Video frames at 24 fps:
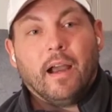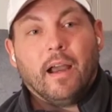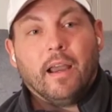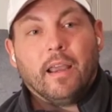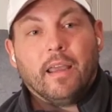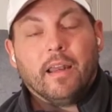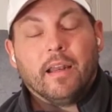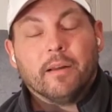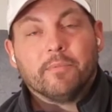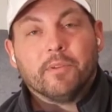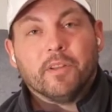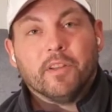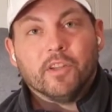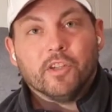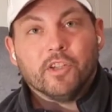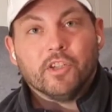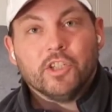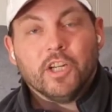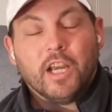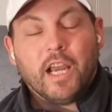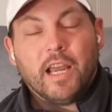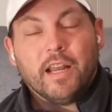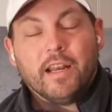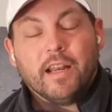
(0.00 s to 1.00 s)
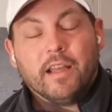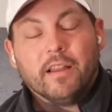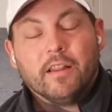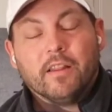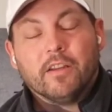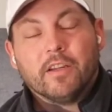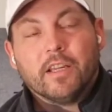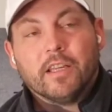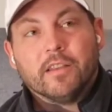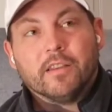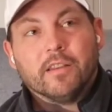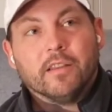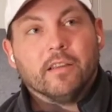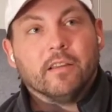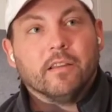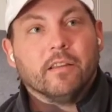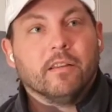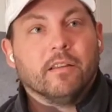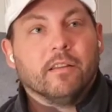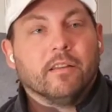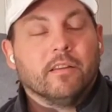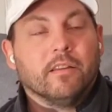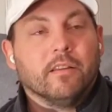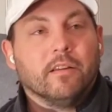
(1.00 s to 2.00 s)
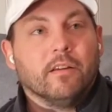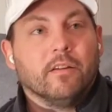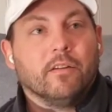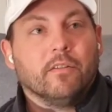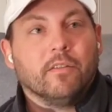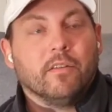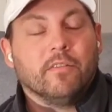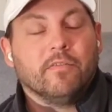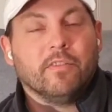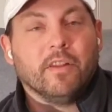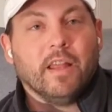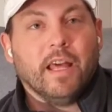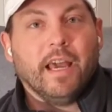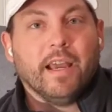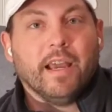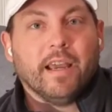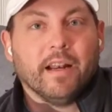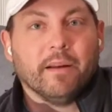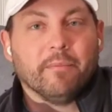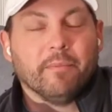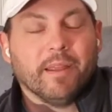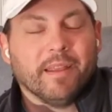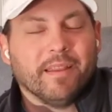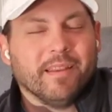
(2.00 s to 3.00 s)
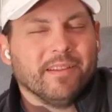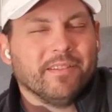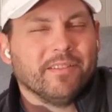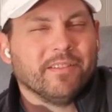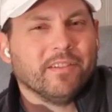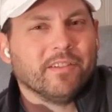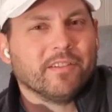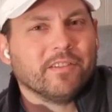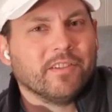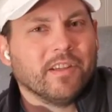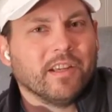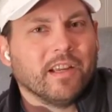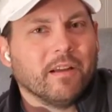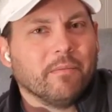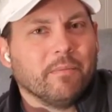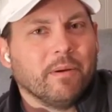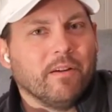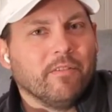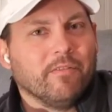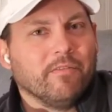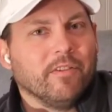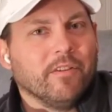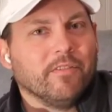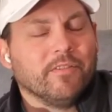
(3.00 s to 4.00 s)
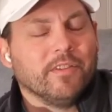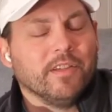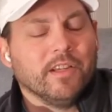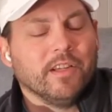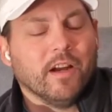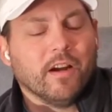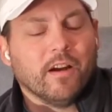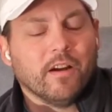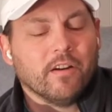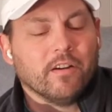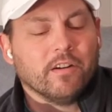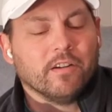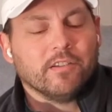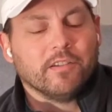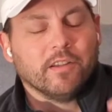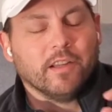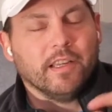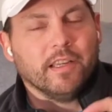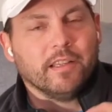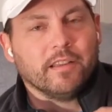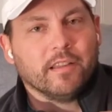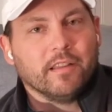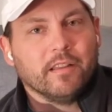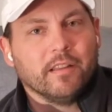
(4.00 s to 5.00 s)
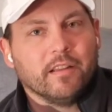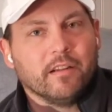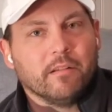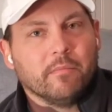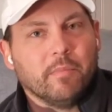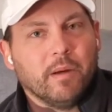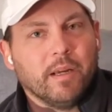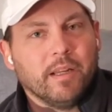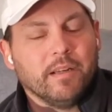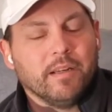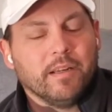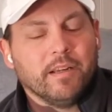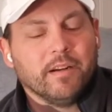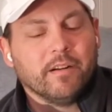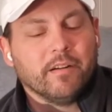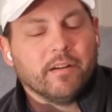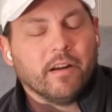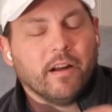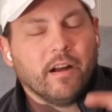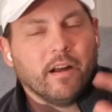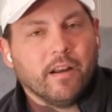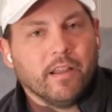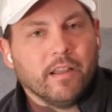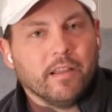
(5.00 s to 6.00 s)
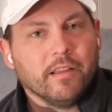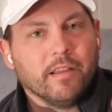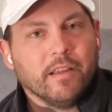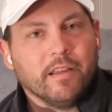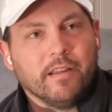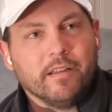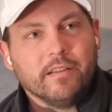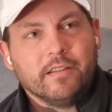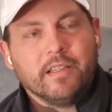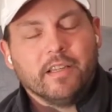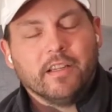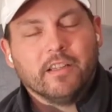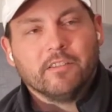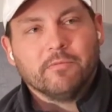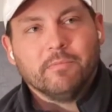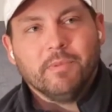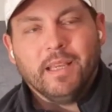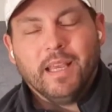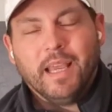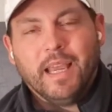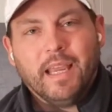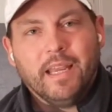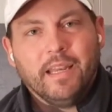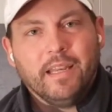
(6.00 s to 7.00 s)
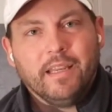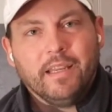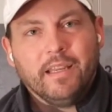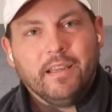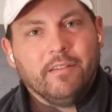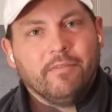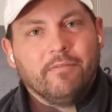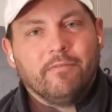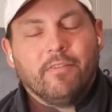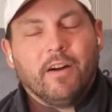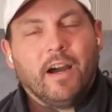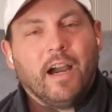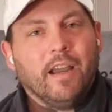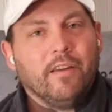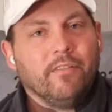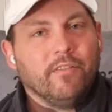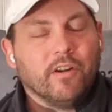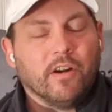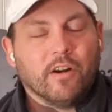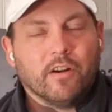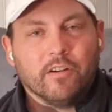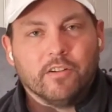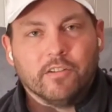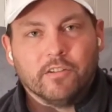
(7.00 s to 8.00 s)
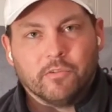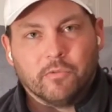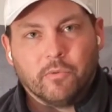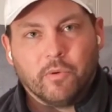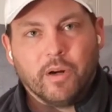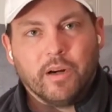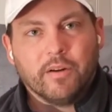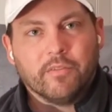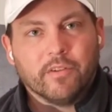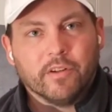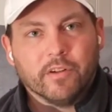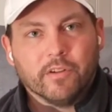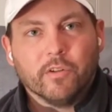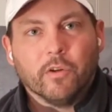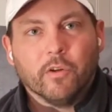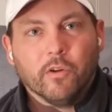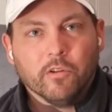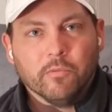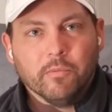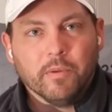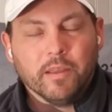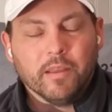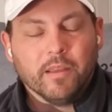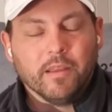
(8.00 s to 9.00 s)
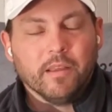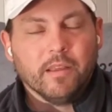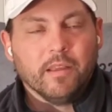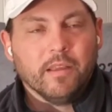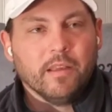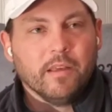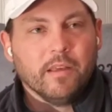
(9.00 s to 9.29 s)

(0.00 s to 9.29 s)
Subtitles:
I get up to the shot and I look at the the flag, and I'm like, this looks like about 50 yards. I hit the little button here on it, and it tells me 85 yards or whatever it told me,